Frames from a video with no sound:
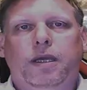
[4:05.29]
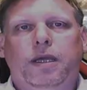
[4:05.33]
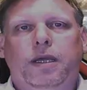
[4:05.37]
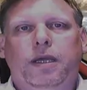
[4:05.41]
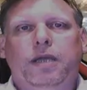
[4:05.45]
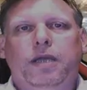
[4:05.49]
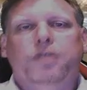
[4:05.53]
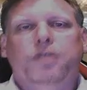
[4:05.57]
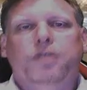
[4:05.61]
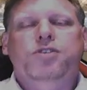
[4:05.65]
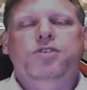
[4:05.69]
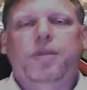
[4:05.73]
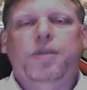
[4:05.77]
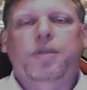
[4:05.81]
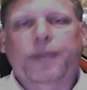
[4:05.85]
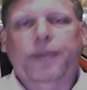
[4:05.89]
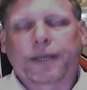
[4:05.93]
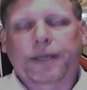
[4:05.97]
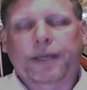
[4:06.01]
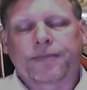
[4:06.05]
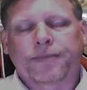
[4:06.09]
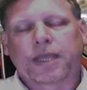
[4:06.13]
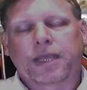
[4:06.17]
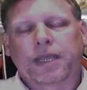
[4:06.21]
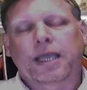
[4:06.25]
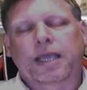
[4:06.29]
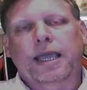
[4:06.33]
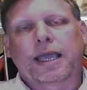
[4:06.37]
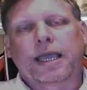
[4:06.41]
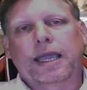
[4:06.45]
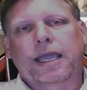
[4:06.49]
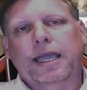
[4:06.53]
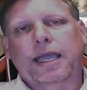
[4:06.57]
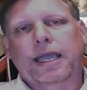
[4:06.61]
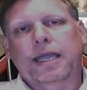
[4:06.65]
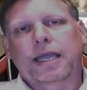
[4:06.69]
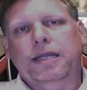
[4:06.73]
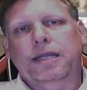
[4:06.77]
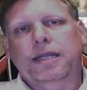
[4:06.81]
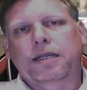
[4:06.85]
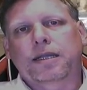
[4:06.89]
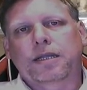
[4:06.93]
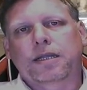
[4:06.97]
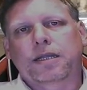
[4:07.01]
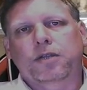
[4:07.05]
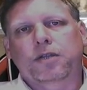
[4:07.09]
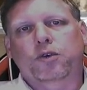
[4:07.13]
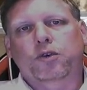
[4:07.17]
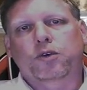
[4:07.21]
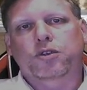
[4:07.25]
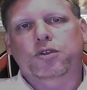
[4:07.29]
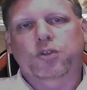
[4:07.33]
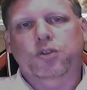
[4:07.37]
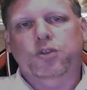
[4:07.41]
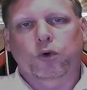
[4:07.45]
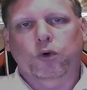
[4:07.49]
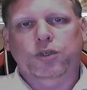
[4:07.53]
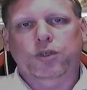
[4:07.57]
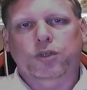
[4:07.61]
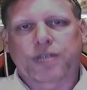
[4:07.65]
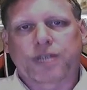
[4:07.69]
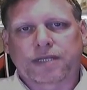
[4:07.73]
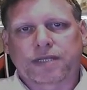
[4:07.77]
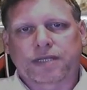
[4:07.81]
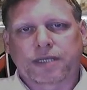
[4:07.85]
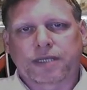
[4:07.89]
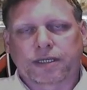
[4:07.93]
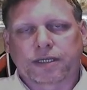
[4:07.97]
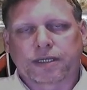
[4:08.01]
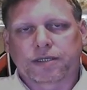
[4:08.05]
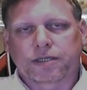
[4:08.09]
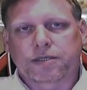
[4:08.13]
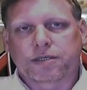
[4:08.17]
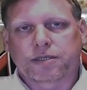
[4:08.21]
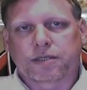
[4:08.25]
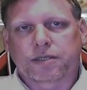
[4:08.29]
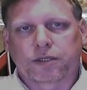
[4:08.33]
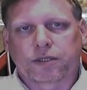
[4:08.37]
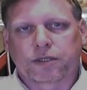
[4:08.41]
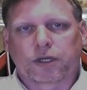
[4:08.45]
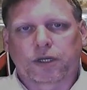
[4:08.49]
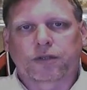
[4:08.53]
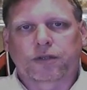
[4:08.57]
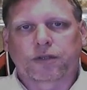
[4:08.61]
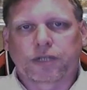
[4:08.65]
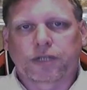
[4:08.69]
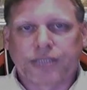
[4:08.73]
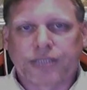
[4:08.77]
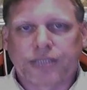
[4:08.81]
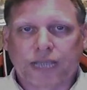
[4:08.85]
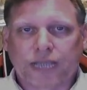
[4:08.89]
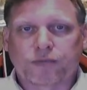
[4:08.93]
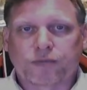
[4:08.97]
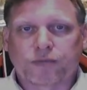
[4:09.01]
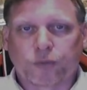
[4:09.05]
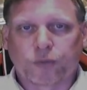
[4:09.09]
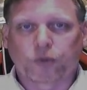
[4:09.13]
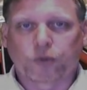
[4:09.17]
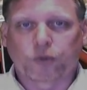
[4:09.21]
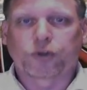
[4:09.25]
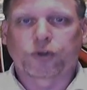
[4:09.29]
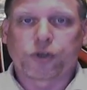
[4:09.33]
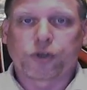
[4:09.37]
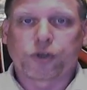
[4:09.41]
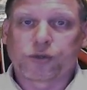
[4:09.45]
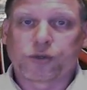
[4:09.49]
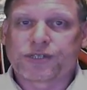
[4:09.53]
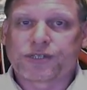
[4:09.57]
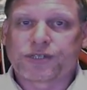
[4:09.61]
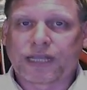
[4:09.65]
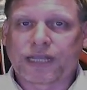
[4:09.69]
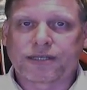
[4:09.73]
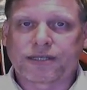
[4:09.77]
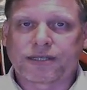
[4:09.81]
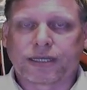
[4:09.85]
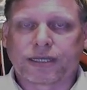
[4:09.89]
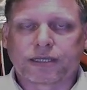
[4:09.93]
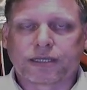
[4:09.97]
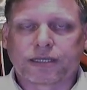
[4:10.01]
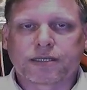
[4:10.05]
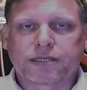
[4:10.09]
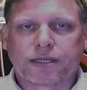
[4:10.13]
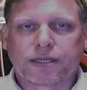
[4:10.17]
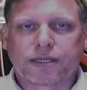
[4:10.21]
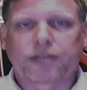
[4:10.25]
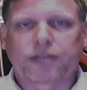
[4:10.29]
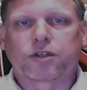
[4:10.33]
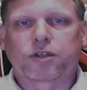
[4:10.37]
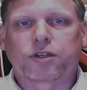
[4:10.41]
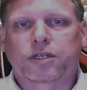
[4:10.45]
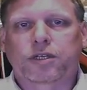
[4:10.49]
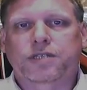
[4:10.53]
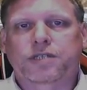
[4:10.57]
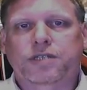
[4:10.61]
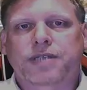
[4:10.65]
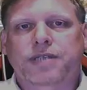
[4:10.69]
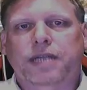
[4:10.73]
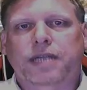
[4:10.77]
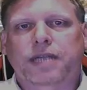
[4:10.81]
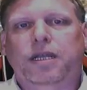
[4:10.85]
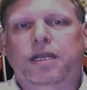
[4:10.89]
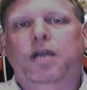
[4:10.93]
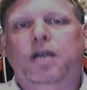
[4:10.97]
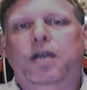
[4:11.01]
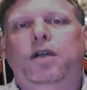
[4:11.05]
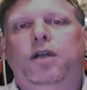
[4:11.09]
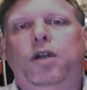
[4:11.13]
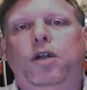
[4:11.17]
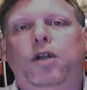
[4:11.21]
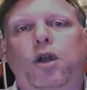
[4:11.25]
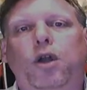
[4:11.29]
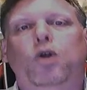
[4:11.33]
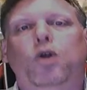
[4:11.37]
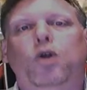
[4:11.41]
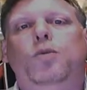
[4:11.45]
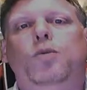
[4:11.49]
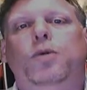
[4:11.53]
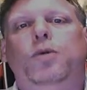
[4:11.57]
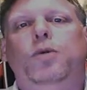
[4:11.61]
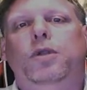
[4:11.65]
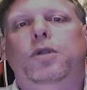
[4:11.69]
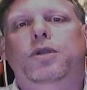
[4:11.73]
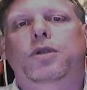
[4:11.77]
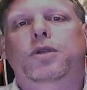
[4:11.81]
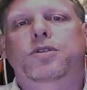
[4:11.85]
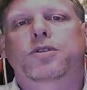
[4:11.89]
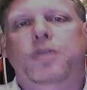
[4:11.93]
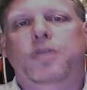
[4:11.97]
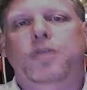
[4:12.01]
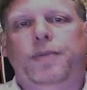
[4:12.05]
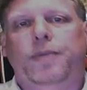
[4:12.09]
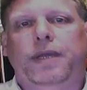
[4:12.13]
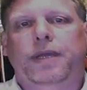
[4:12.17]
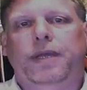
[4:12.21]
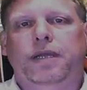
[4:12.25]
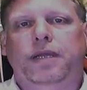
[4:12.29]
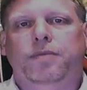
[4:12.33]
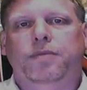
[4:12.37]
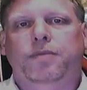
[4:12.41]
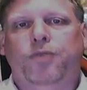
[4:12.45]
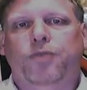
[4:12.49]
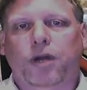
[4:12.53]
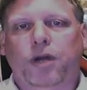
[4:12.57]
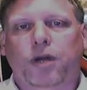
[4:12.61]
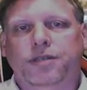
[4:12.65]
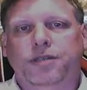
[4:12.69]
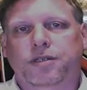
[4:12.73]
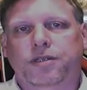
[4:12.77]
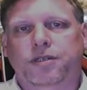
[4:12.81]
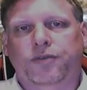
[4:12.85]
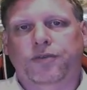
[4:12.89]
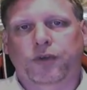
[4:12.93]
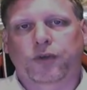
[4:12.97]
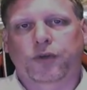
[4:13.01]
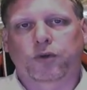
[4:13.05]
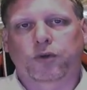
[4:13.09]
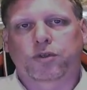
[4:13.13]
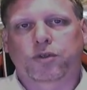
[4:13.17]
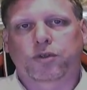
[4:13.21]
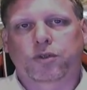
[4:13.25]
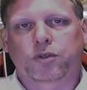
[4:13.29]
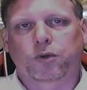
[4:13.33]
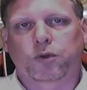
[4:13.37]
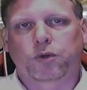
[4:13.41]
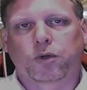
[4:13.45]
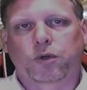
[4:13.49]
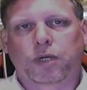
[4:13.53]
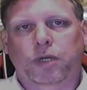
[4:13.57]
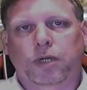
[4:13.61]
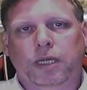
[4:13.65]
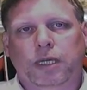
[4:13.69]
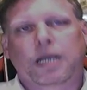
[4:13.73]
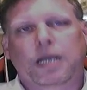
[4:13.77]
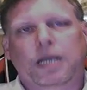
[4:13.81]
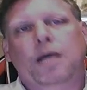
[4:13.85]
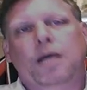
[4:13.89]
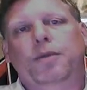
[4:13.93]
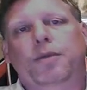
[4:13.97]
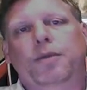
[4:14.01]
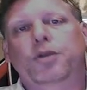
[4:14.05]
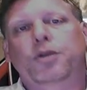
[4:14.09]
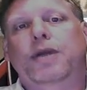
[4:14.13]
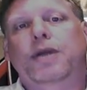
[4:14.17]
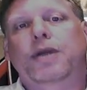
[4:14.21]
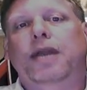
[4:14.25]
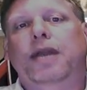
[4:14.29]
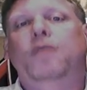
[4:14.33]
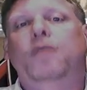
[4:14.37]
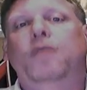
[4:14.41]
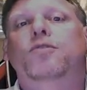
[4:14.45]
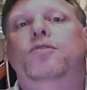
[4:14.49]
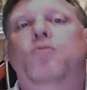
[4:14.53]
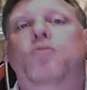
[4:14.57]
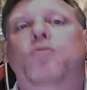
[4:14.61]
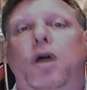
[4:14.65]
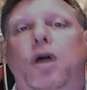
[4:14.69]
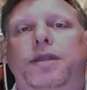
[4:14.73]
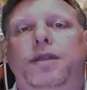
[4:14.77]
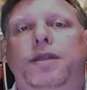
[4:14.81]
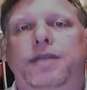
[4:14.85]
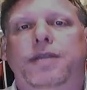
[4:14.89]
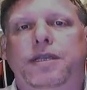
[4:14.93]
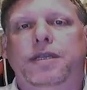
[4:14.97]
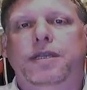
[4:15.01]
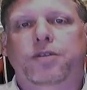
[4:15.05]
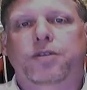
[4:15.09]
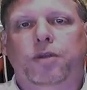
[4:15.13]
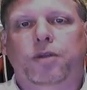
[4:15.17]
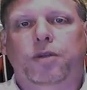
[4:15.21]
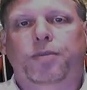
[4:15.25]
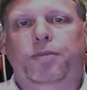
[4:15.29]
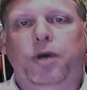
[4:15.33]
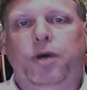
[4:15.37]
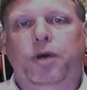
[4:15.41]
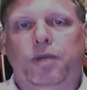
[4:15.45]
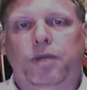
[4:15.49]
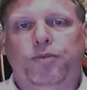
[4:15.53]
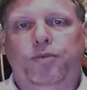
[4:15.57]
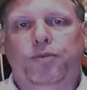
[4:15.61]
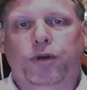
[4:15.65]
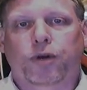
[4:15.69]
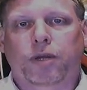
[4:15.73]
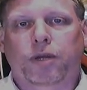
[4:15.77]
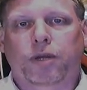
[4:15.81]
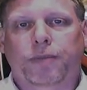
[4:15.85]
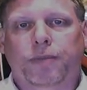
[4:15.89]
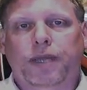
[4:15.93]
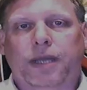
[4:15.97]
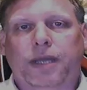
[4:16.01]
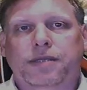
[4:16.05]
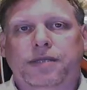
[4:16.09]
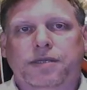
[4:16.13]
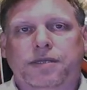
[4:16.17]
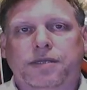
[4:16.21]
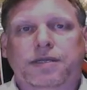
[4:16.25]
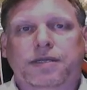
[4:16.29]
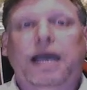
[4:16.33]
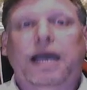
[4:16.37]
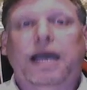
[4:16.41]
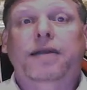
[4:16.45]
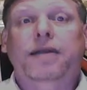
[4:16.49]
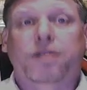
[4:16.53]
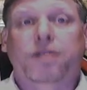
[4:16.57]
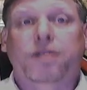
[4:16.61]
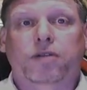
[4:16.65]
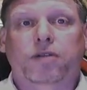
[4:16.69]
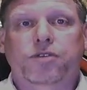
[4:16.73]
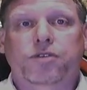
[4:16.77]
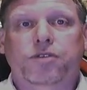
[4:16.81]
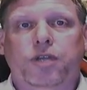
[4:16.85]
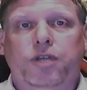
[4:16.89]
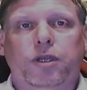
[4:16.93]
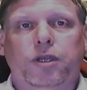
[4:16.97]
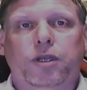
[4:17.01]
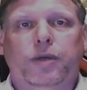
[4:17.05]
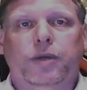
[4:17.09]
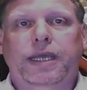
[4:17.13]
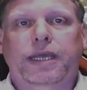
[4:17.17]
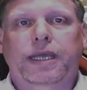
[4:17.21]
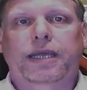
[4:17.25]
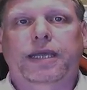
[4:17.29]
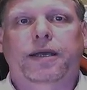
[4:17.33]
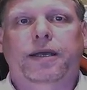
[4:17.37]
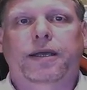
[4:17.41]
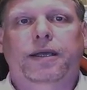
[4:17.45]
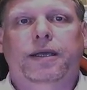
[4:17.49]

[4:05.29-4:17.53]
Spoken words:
Shipping. In your store settings, you go to your dashboard, choose settings, and then you can set global shipping prices for your store. But you can override these on a per product basis, as I'll show you here.